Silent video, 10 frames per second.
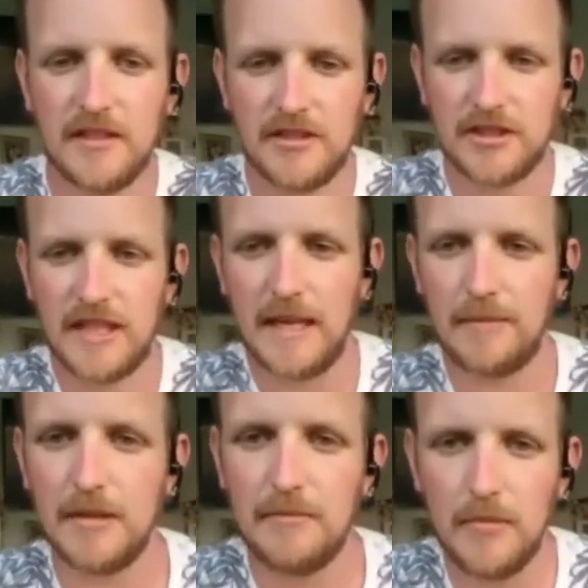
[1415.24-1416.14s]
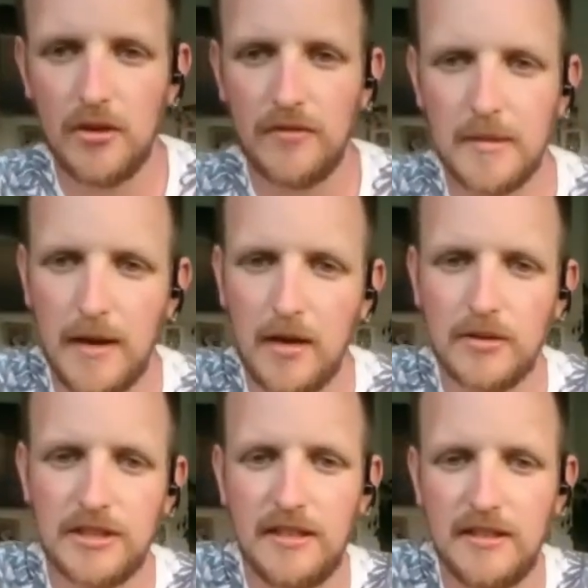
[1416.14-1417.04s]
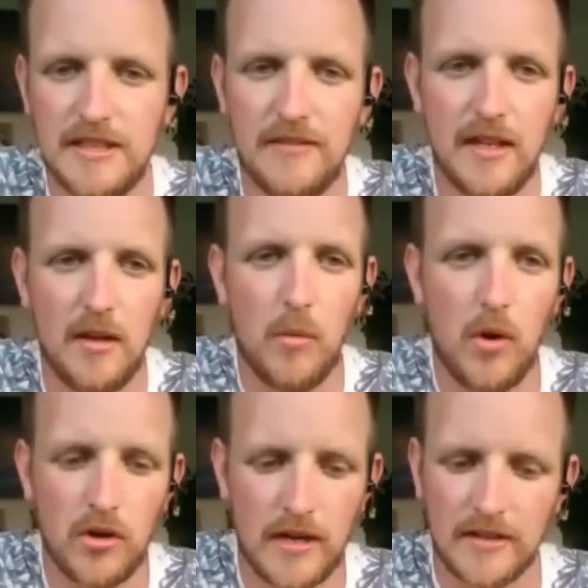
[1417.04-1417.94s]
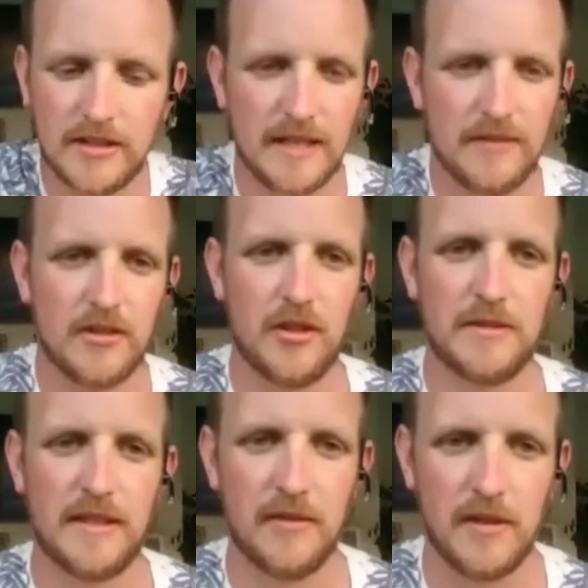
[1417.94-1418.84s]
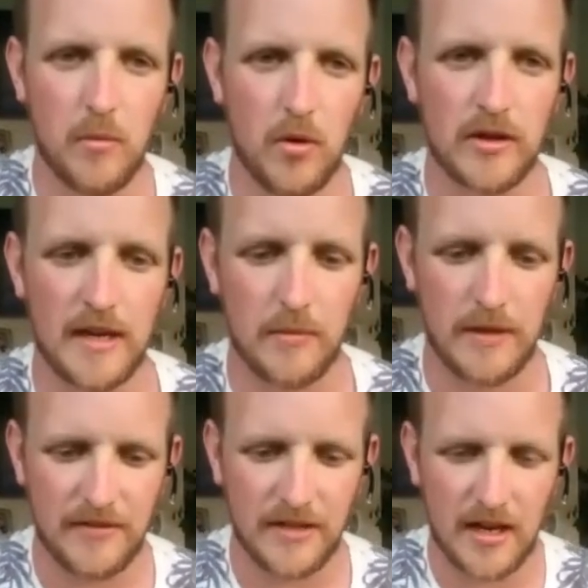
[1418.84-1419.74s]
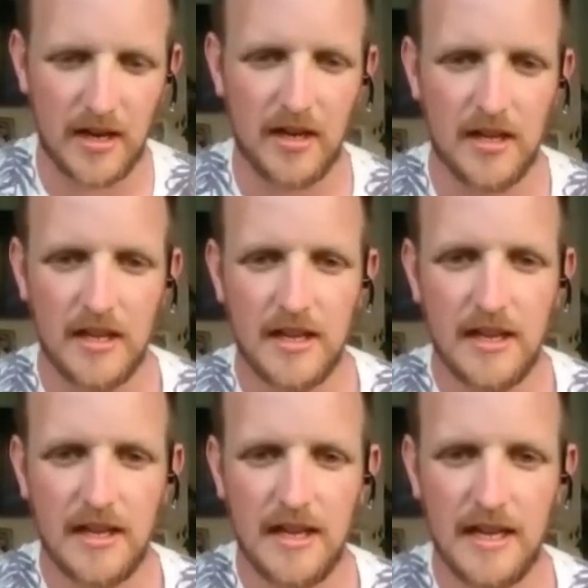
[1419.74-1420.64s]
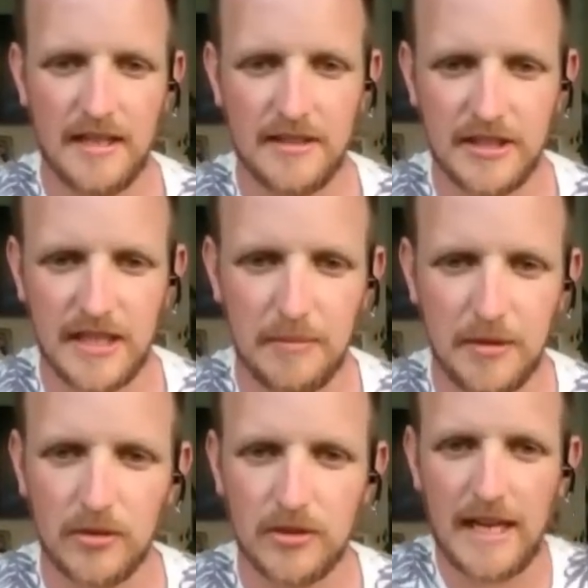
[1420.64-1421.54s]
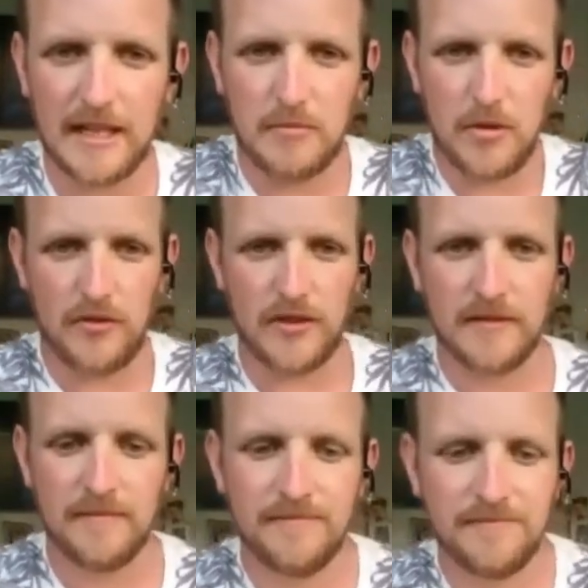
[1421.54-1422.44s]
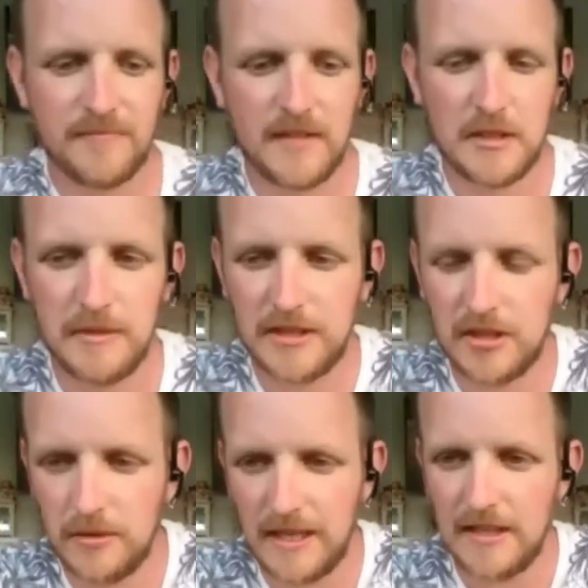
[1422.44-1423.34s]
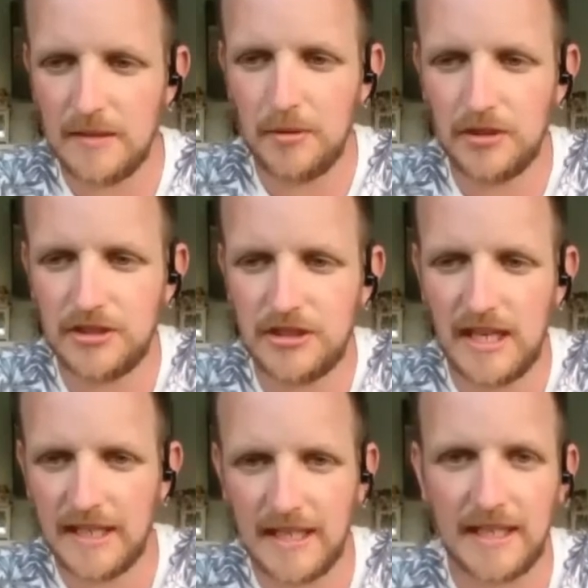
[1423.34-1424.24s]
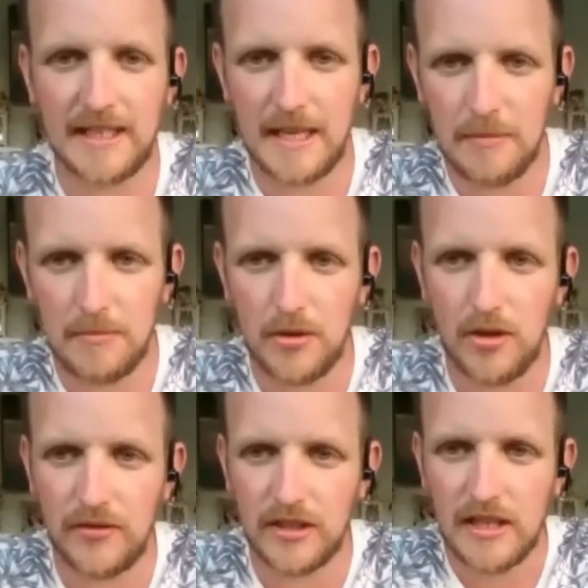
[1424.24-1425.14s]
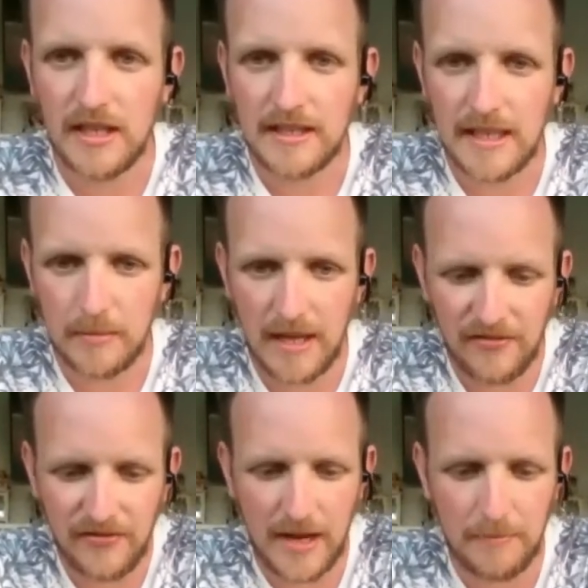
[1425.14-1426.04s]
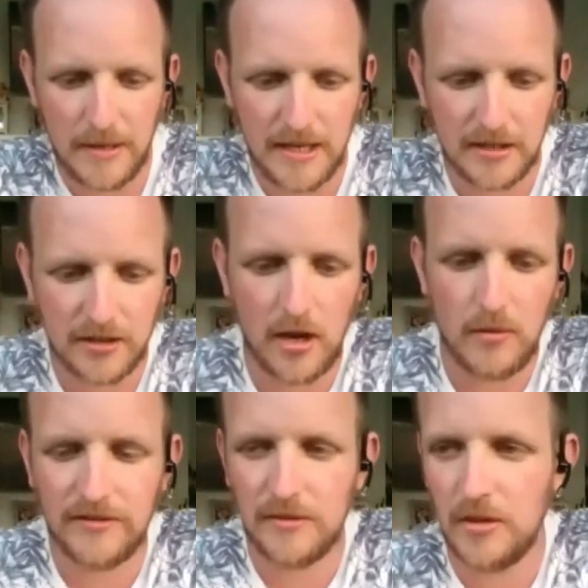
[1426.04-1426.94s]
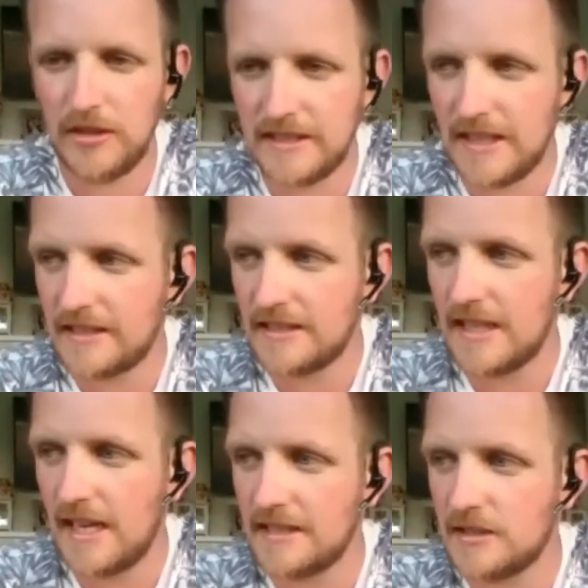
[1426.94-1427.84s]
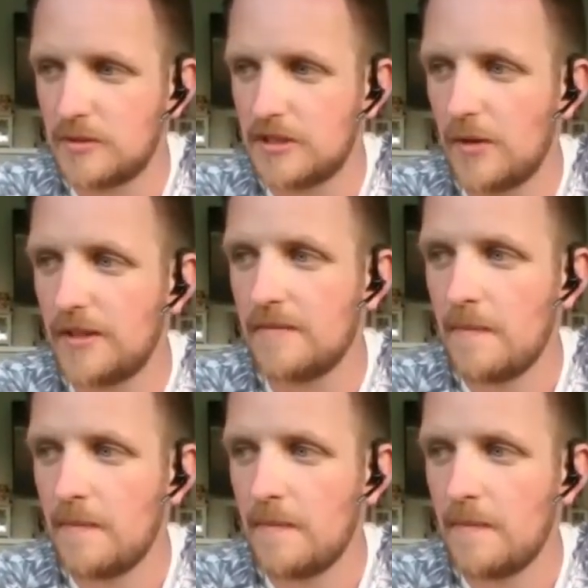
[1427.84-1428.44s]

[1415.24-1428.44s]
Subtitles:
Just keep them moving about. Just have a little walk around your living room. Just have a little walk around wherever you are. And just keep those legs moving. Just make sure we're getting the blood circulating. Keep it moving. Keep that fat burning going from all these exercises you're doing.